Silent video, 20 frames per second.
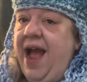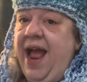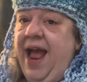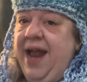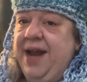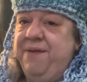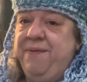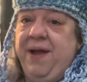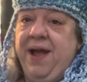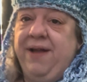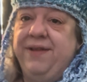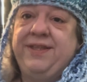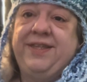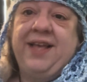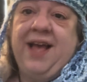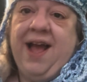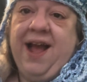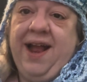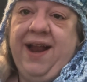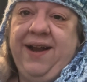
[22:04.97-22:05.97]
had to be
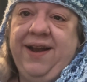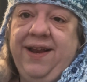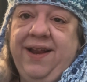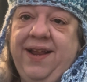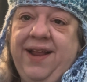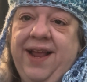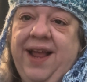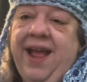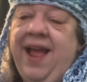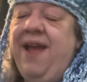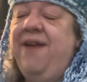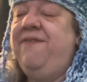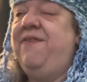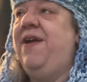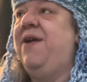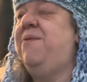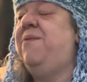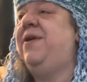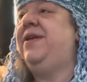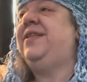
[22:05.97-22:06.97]
outside. If
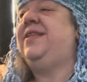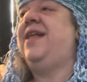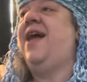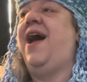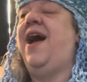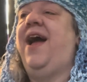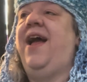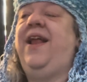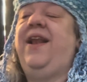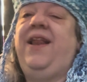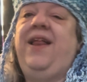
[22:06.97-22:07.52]
it was not,